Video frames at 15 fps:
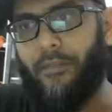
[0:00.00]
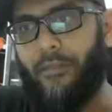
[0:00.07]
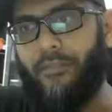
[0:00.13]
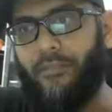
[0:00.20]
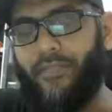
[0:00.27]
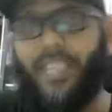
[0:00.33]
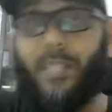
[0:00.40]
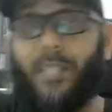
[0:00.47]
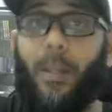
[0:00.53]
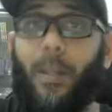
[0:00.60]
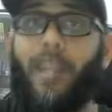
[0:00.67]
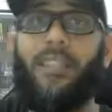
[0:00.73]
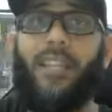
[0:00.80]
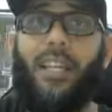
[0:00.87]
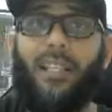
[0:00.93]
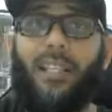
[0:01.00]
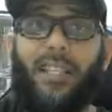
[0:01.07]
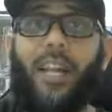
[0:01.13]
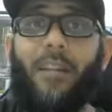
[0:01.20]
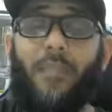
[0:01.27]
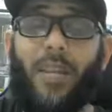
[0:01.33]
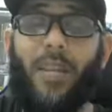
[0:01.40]
first places I
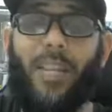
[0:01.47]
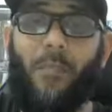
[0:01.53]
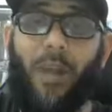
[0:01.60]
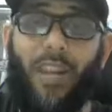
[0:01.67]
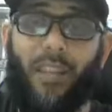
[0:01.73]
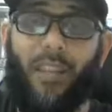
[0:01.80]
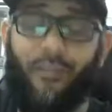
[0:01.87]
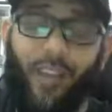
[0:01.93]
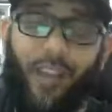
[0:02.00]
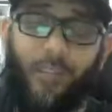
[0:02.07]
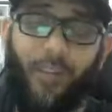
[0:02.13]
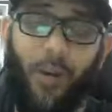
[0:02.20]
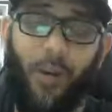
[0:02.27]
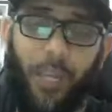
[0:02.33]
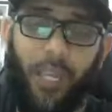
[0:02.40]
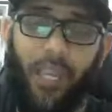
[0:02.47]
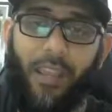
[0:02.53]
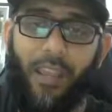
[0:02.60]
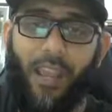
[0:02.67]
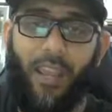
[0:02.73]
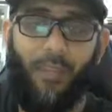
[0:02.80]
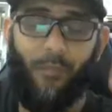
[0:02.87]
started making money, Fiverr. Okay,
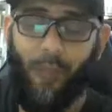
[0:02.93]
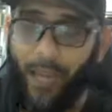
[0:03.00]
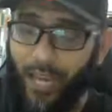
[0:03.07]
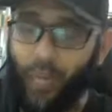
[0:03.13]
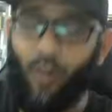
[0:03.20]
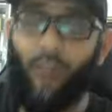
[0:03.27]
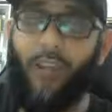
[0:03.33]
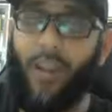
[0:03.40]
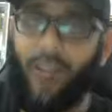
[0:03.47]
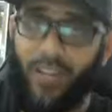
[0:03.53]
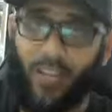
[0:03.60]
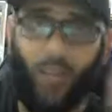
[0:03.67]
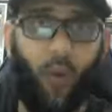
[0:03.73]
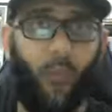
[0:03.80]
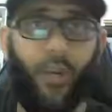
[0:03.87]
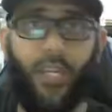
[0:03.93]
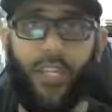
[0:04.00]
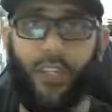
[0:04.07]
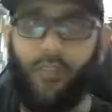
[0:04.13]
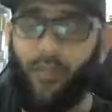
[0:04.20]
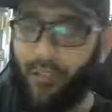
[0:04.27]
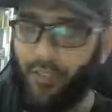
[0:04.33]
I know Fiverr is
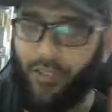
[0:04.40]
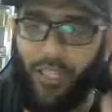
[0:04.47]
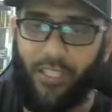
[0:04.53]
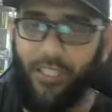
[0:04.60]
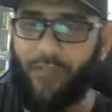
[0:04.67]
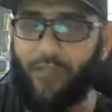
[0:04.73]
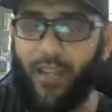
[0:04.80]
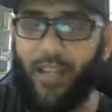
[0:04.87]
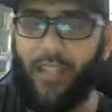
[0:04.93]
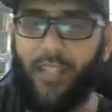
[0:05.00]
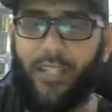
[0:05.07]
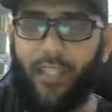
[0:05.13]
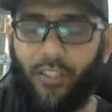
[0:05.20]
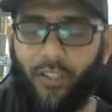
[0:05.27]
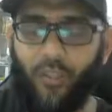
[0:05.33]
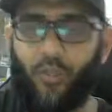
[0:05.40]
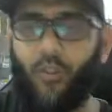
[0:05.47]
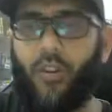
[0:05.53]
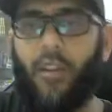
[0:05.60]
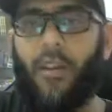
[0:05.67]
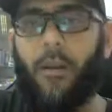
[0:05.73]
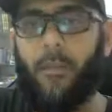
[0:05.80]
competitive. That's true.
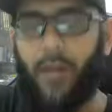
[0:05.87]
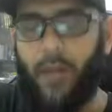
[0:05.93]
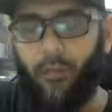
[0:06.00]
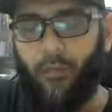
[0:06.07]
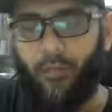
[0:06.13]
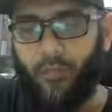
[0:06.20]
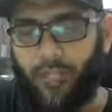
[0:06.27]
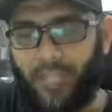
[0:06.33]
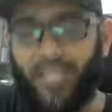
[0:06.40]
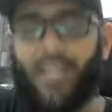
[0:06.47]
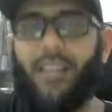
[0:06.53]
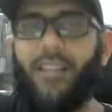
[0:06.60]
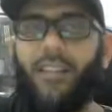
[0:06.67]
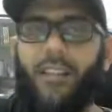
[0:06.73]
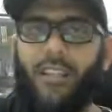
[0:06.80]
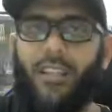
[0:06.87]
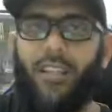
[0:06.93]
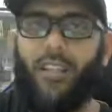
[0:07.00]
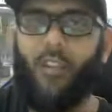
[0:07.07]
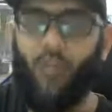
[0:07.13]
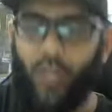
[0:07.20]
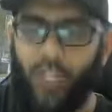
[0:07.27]
But I'm still,
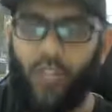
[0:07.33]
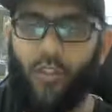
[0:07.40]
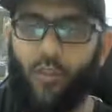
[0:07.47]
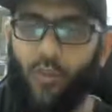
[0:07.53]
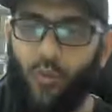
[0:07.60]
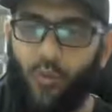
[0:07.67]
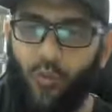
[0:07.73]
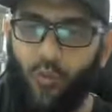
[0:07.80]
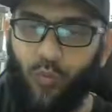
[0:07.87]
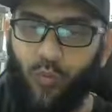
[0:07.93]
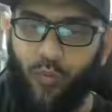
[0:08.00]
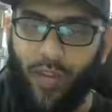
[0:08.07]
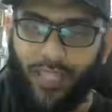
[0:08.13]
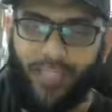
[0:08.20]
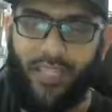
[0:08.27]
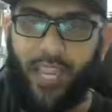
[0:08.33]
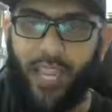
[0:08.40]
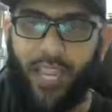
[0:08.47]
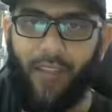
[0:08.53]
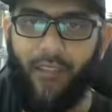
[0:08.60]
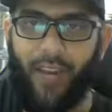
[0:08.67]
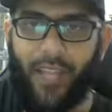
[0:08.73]
you need to, when I
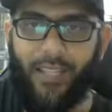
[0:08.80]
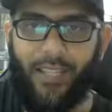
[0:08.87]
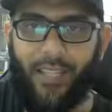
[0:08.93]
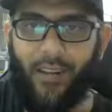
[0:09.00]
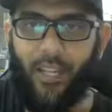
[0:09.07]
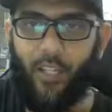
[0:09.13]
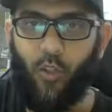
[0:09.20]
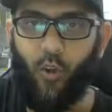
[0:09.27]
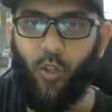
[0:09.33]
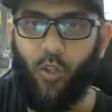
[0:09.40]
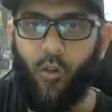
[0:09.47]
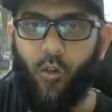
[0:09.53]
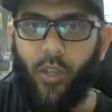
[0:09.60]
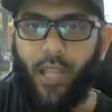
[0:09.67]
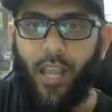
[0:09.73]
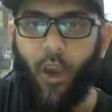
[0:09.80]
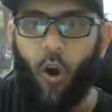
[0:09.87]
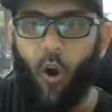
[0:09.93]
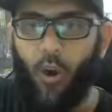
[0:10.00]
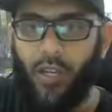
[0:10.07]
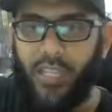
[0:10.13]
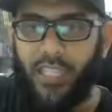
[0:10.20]
told you
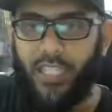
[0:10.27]
all these